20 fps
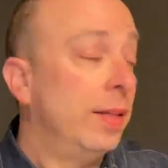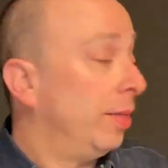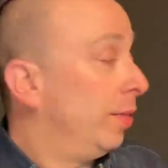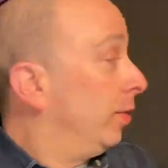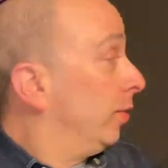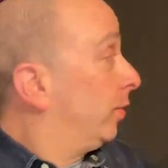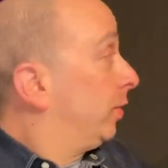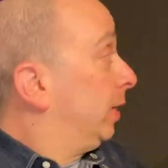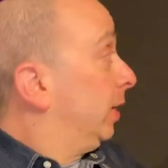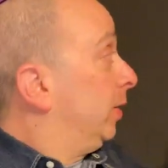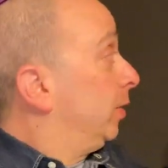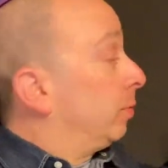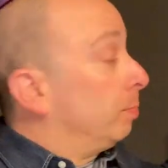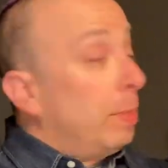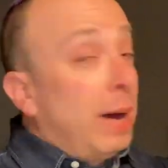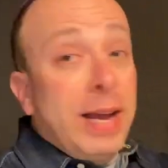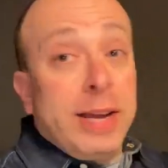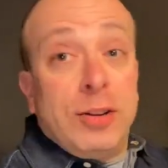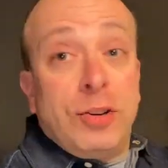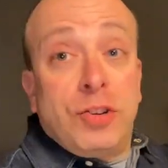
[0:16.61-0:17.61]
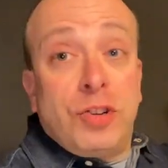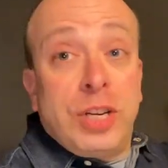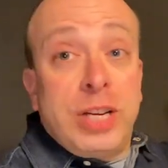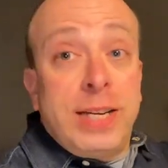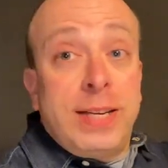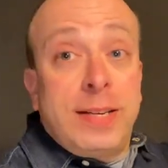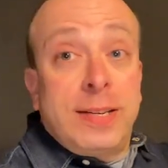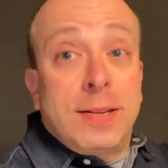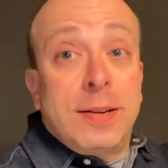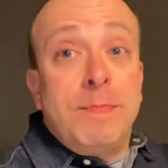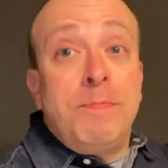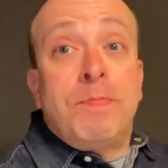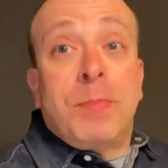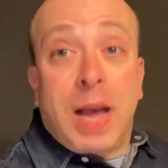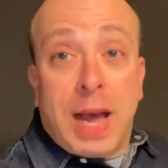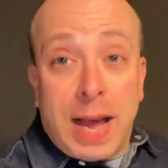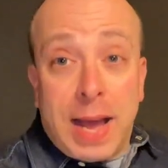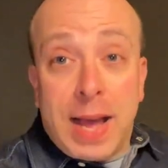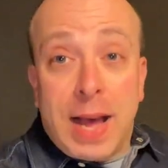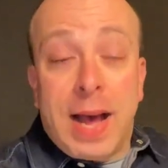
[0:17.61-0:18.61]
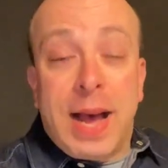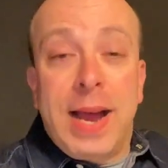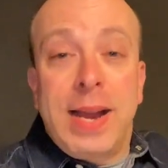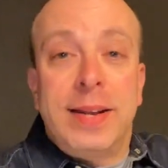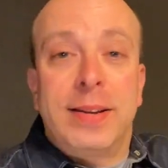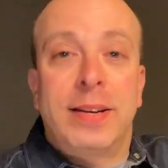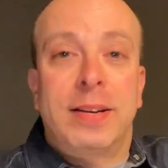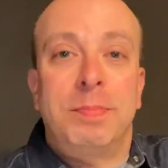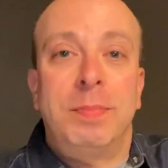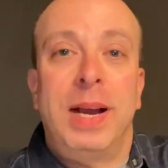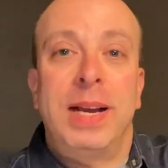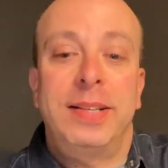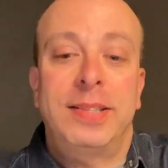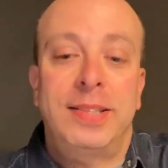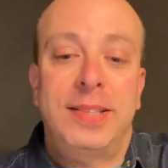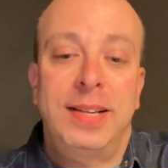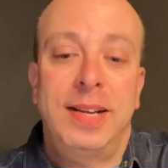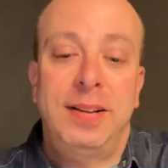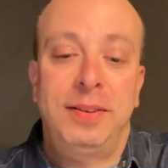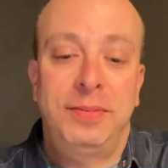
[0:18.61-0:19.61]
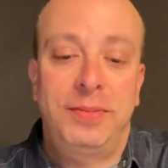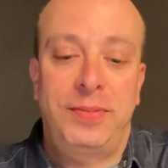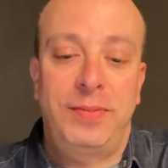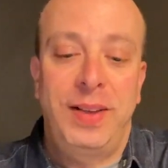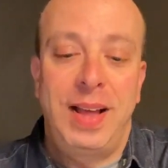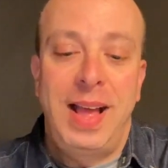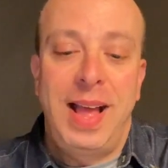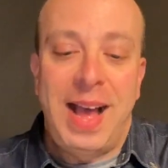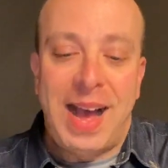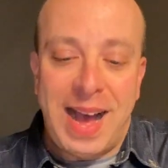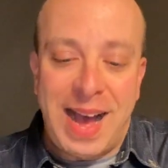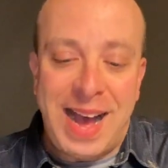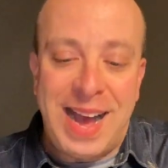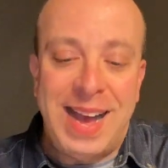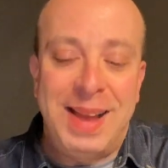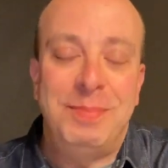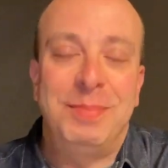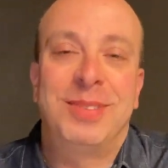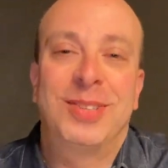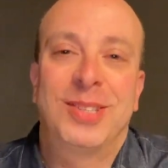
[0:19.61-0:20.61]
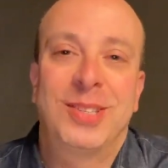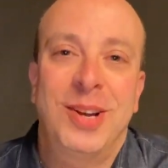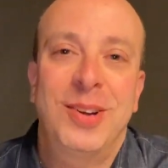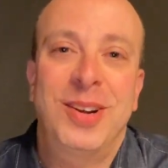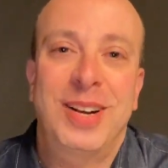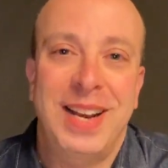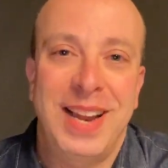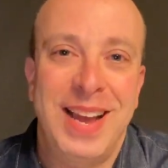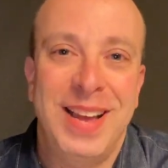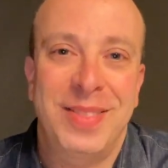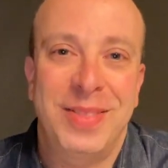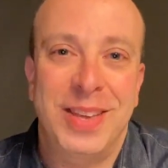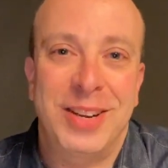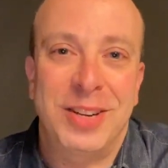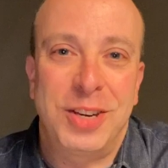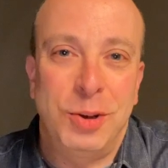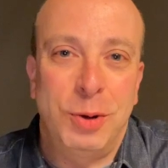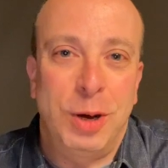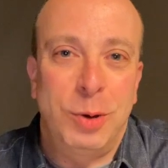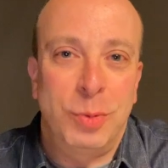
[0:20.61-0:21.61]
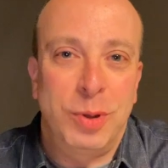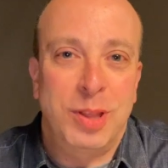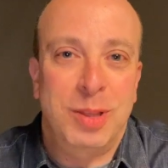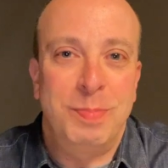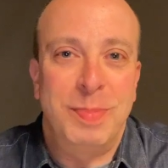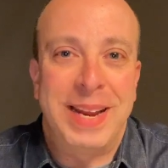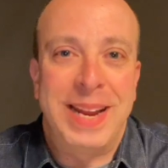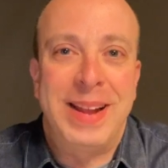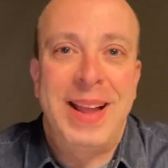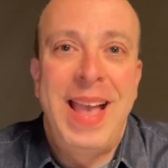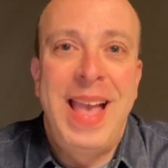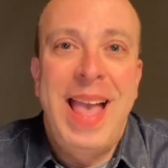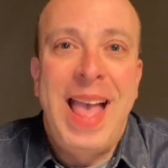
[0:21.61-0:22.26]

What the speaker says: This is my sheet. I ironed it myself. I'm so glad that you are with me.